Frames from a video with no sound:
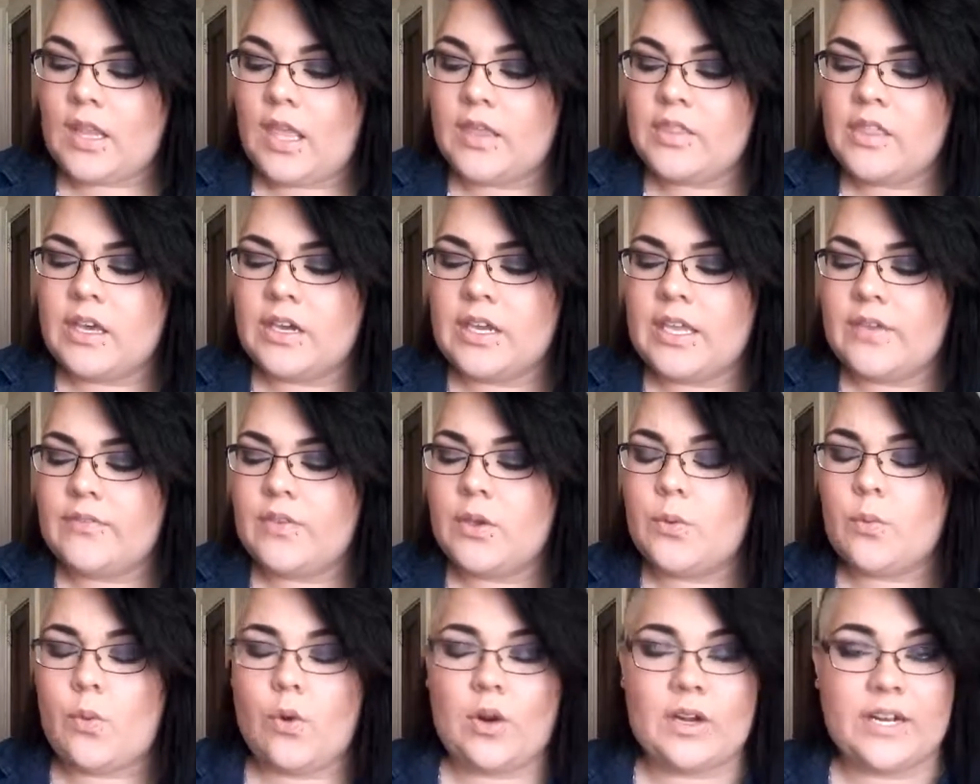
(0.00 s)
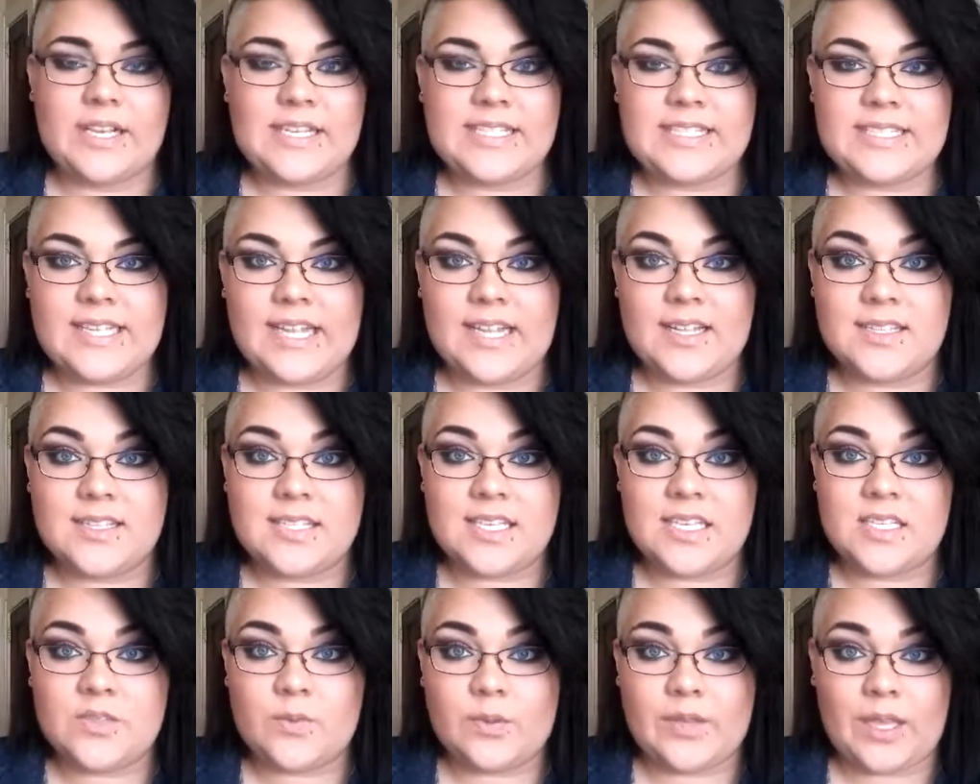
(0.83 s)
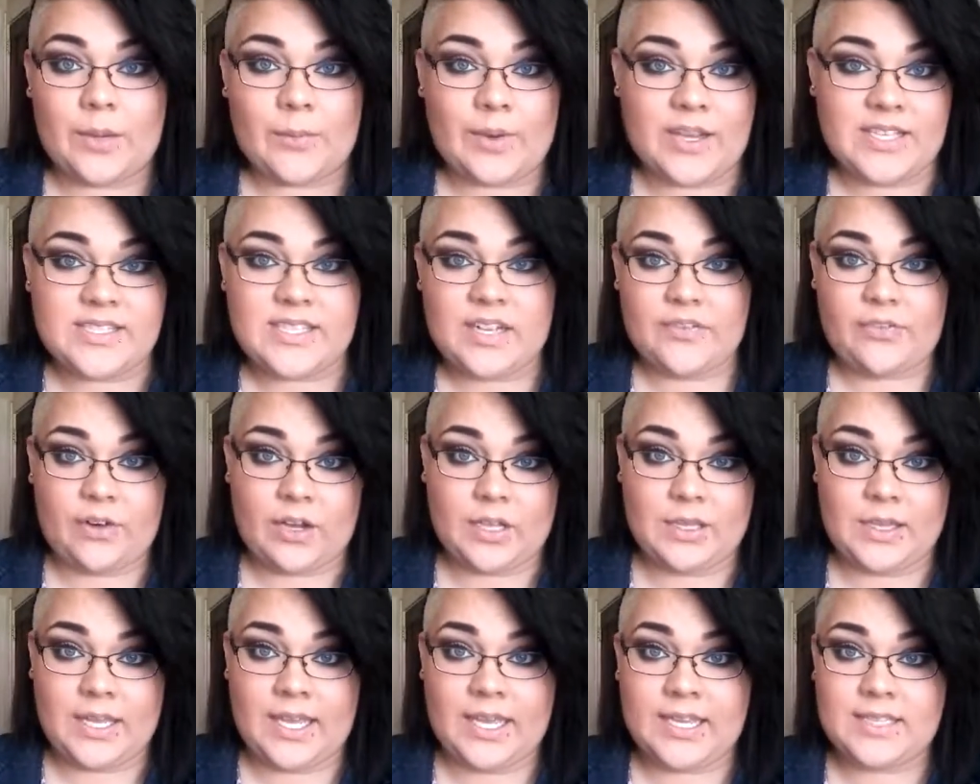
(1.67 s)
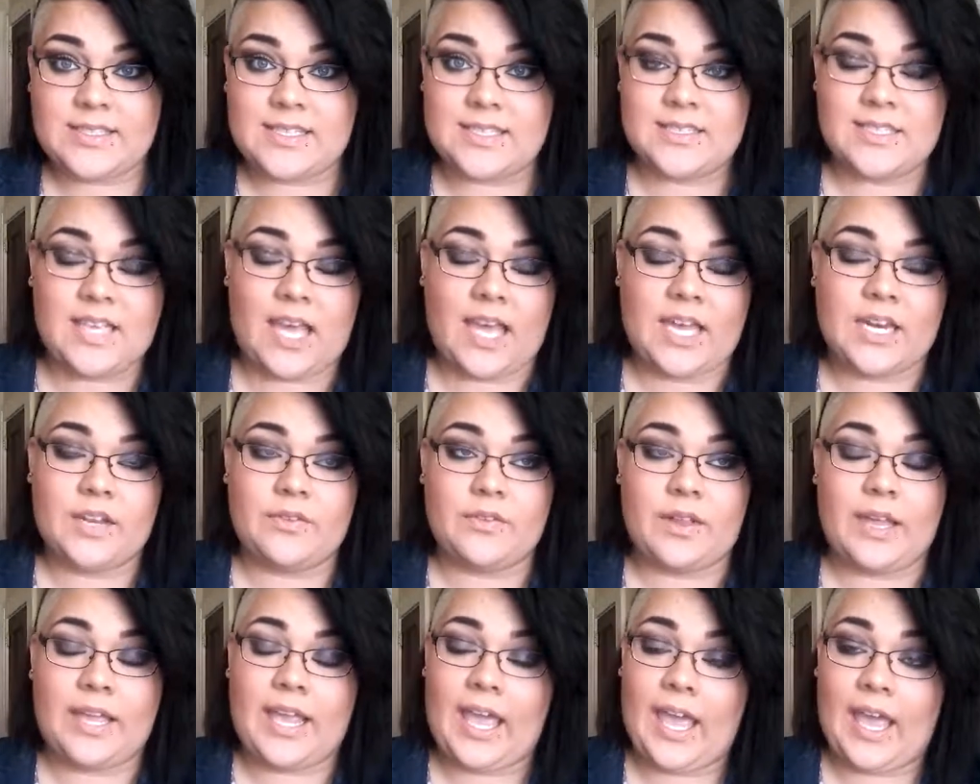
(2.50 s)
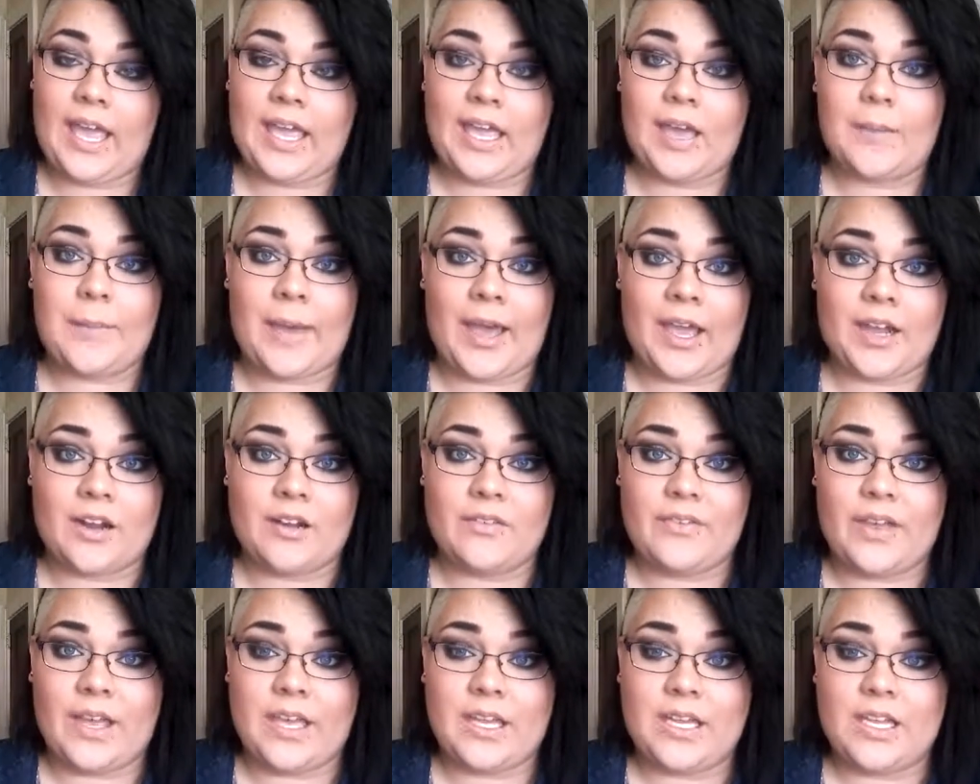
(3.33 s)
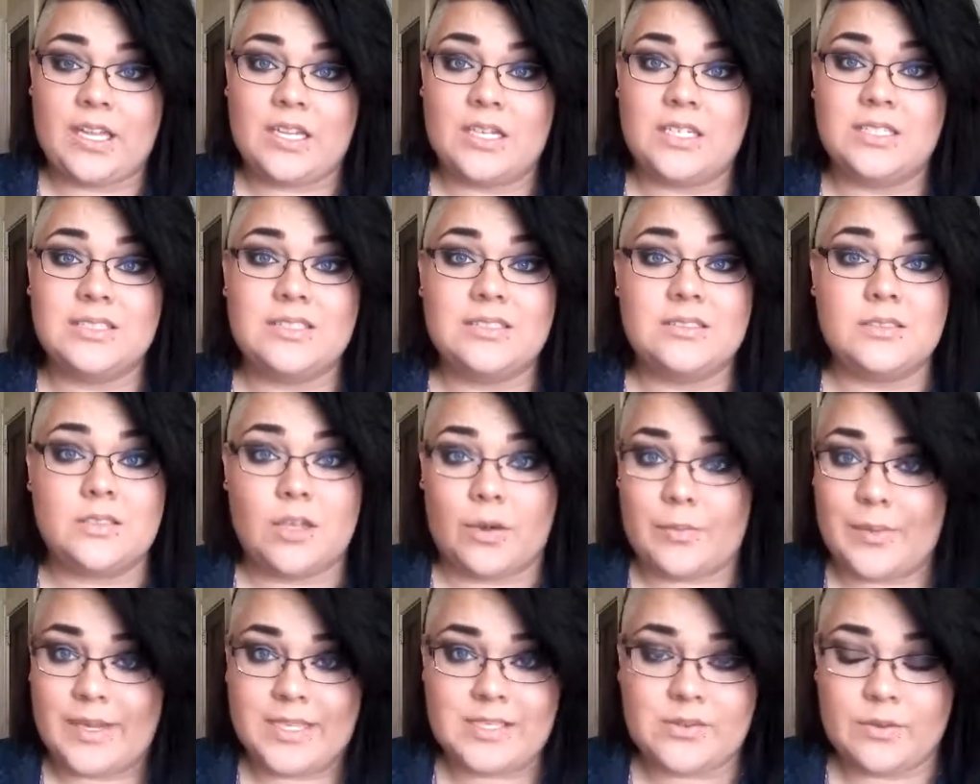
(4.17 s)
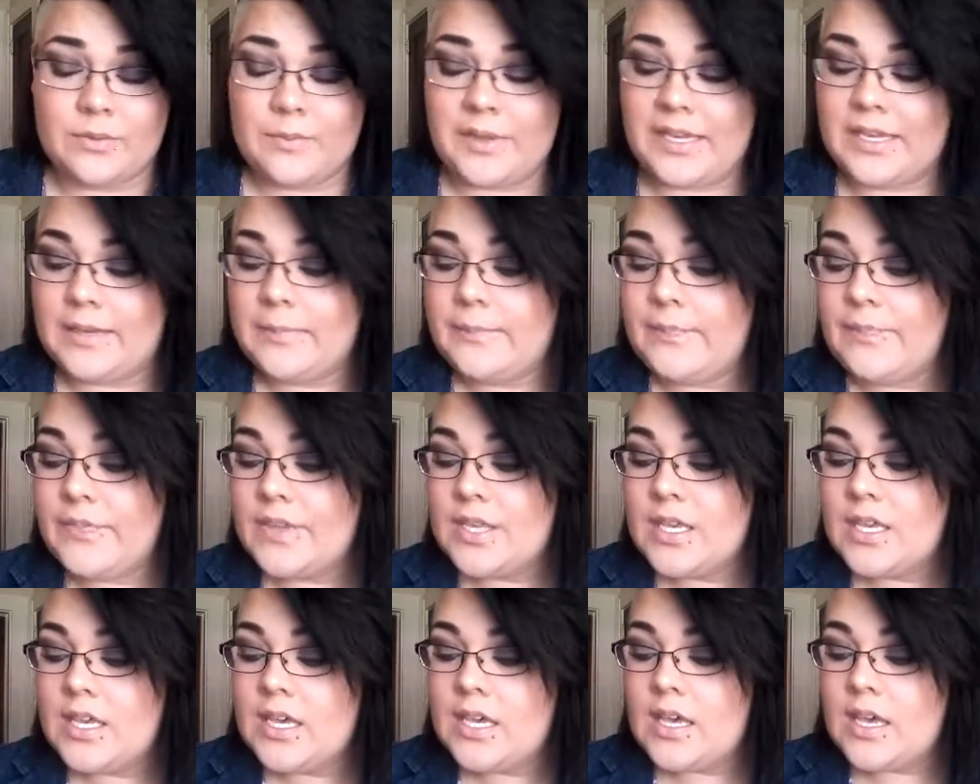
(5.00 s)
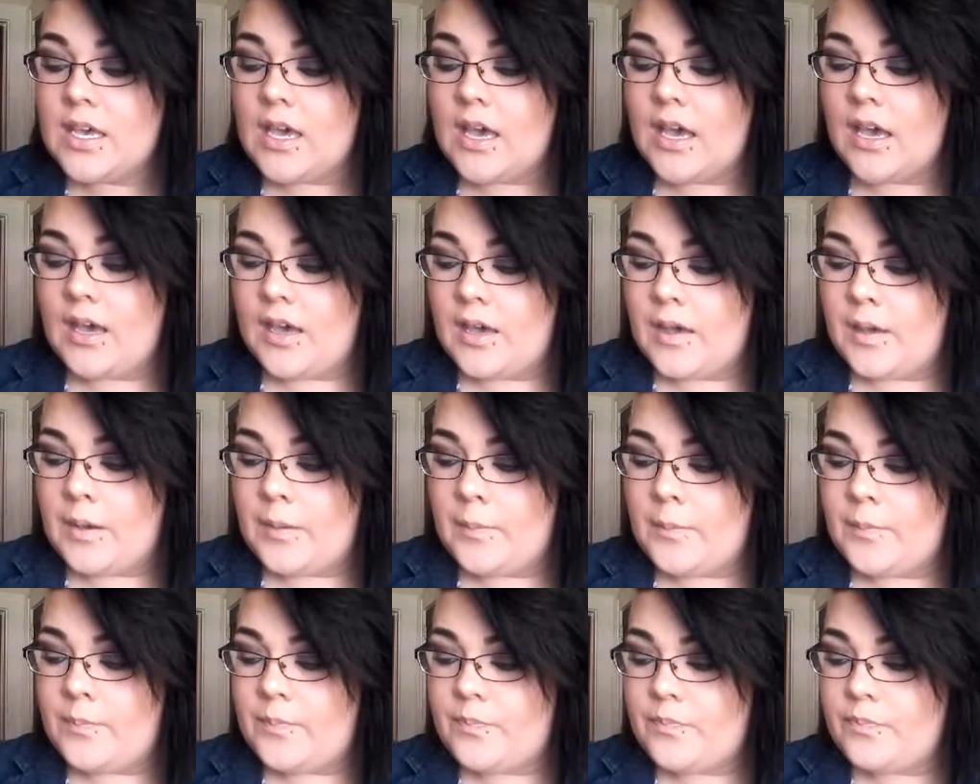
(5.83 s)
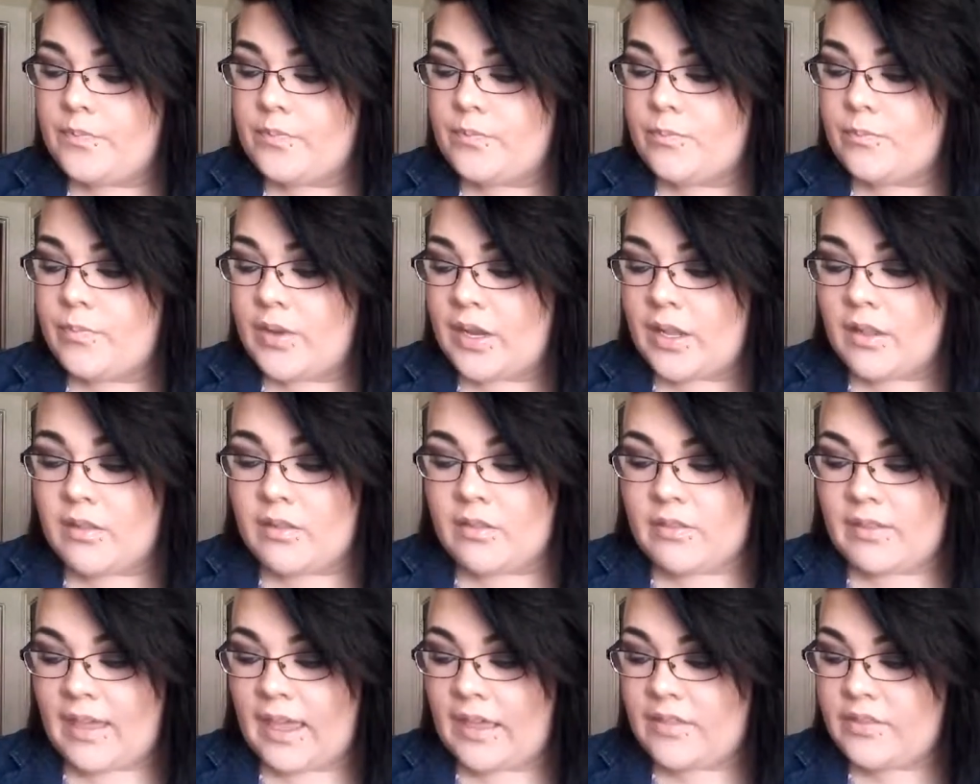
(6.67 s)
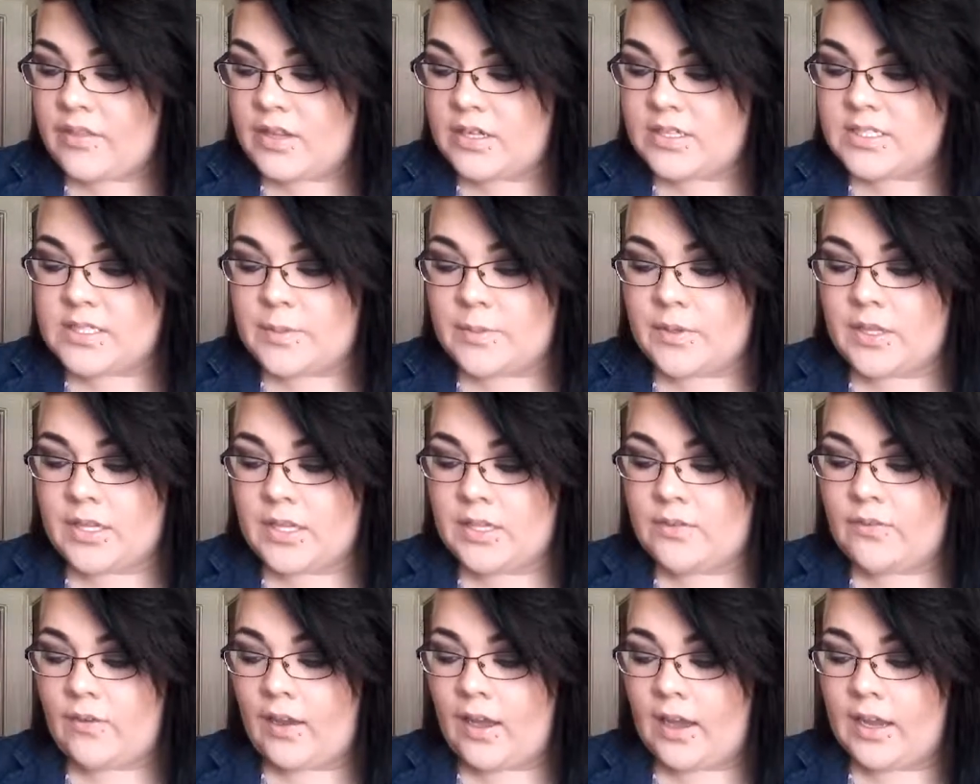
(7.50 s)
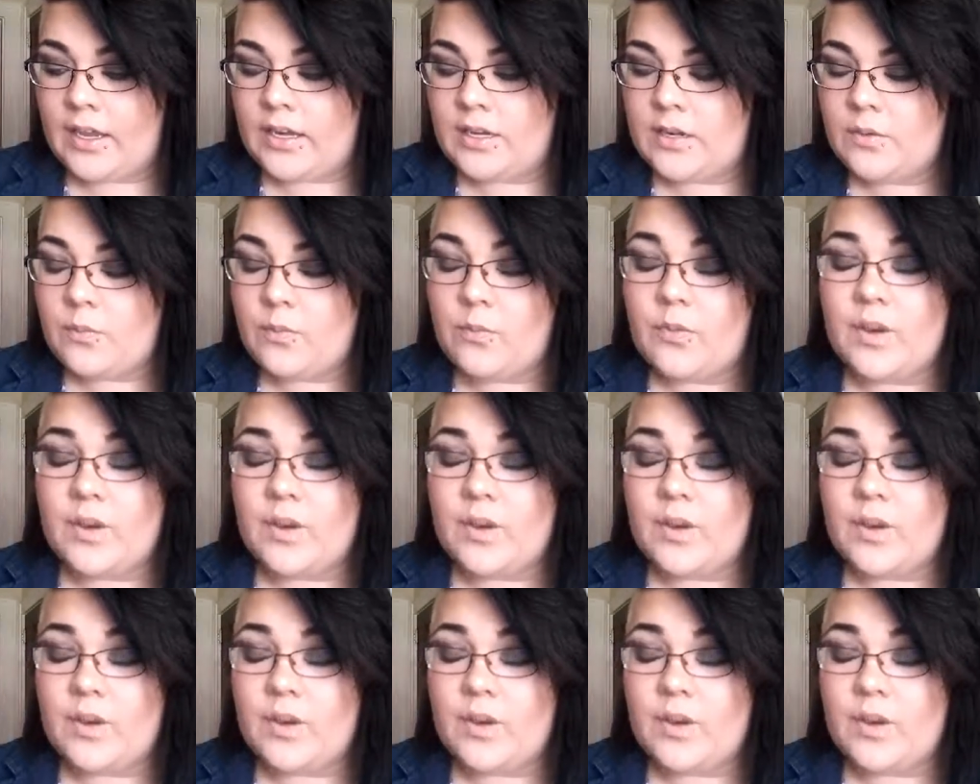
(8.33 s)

They'll give you warning stances when they raise their front legs. It's kind of like, hey, I'm aggravated. Don't mess with me. But other than that, they're typically fine.